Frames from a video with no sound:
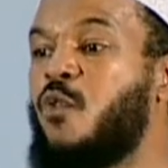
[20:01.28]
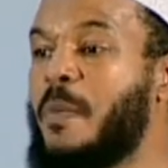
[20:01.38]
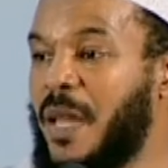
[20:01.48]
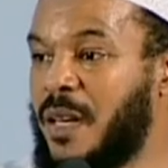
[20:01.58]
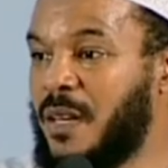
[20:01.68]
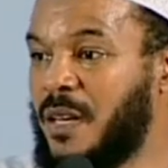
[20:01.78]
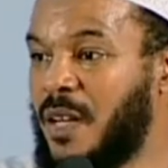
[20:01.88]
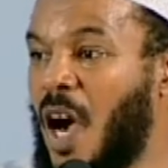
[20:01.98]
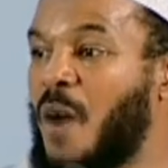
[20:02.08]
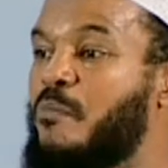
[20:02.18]
women
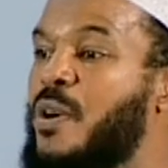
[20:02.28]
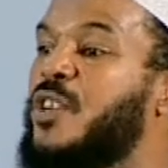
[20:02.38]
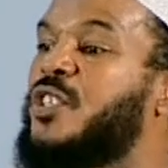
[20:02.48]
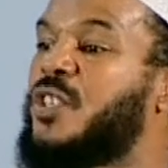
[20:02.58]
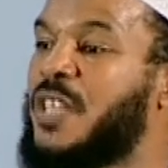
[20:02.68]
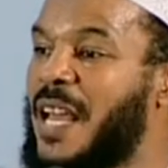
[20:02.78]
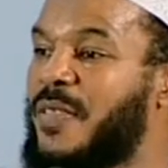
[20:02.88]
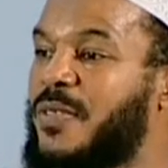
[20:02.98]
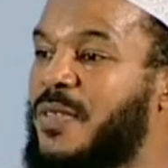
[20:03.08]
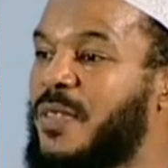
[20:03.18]
are burnt to
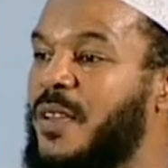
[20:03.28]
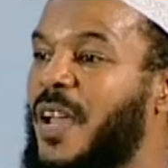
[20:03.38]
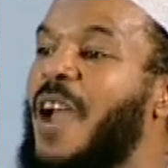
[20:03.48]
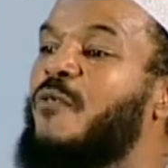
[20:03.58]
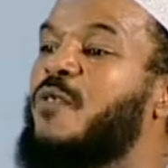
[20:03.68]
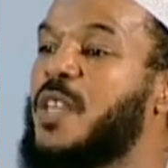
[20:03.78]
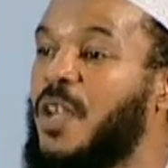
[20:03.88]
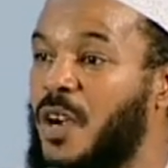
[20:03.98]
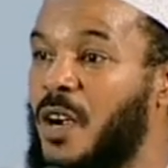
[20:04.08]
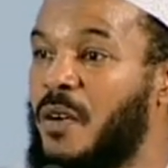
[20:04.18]
death every
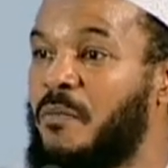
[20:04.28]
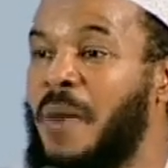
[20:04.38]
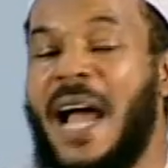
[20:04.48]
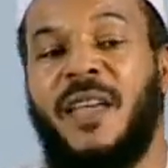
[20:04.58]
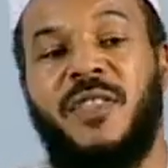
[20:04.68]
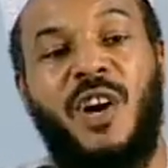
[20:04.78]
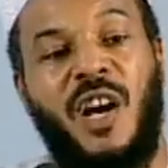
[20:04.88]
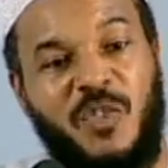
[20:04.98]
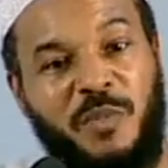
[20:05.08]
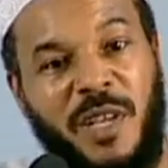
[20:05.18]
year by their
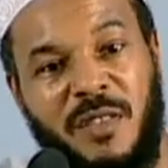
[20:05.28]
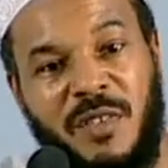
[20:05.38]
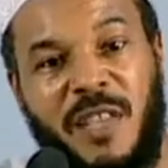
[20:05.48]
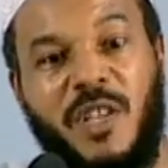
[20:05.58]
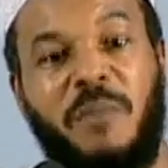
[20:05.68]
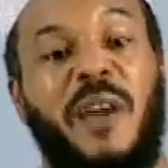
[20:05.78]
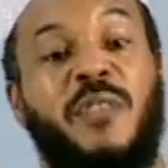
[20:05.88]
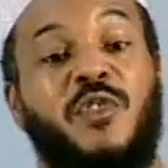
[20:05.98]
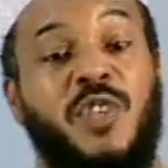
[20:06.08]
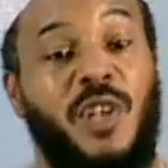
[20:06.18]
husbands and their
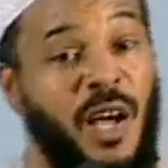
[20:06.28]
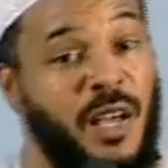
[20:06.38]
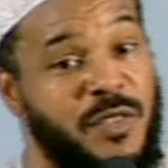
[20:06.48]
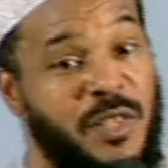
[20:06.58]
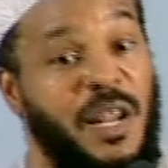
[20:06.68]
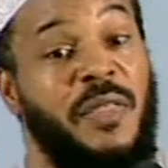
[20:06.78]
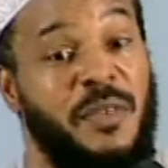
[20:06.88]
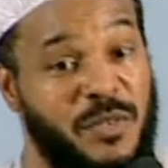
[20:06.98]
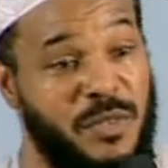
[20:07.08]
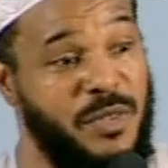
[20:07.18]
mothers-in-laws and
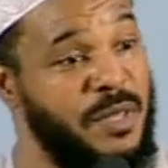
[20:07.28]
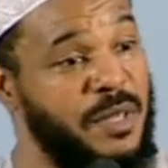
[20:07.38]
others